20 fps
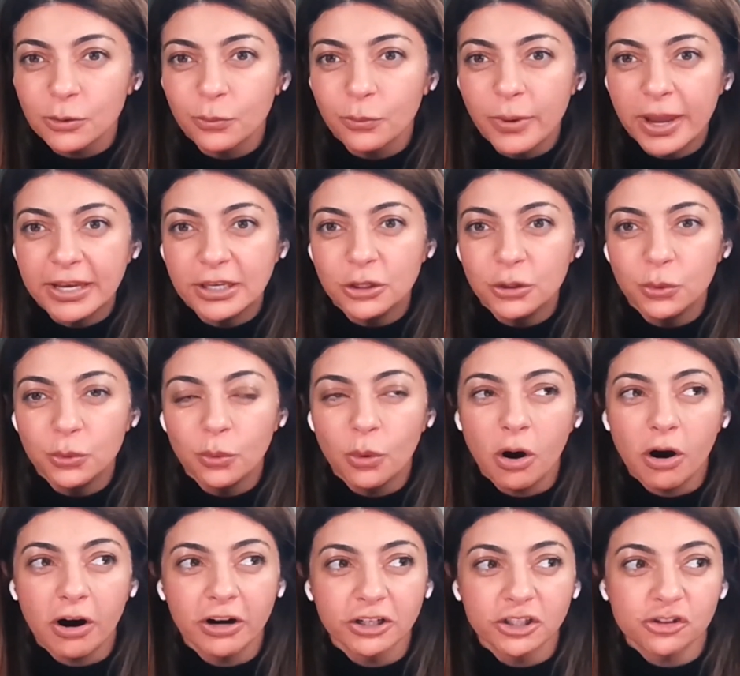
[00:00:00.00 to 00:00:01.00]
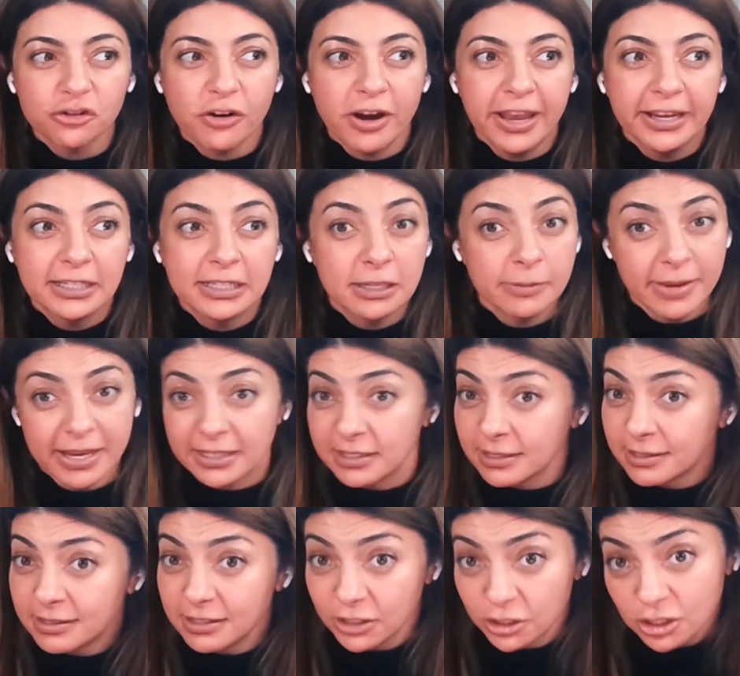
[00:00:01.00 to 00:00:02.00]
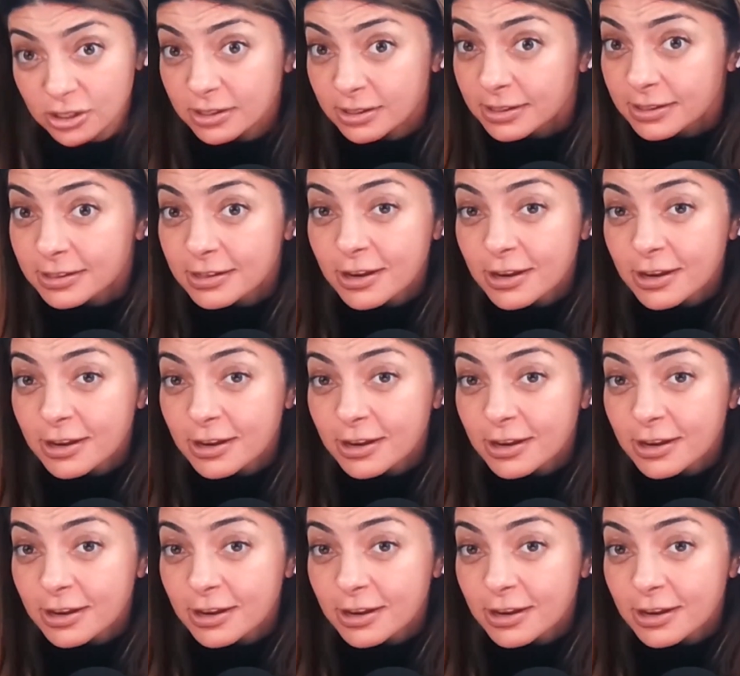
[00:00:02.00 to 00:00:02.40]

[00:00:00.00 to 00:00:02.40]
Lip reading: when you are trying to make decisions,